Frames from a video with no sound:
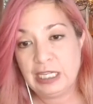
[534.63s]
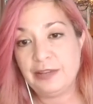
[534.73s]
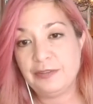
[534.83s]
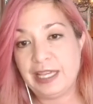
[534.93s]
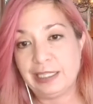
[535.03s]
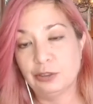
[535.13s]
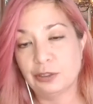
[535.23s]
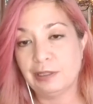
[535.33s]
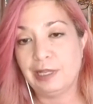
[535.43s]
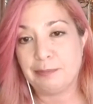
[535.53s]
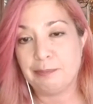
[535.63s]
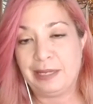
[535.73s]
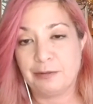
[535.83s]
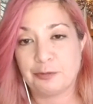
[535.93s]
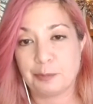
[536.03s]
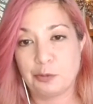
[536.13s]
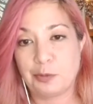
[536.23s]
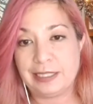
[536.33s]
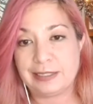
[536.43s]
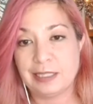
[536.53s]
and they look like men from the
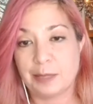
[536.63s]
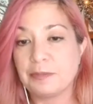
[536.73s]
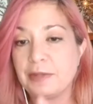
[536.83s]
waist up.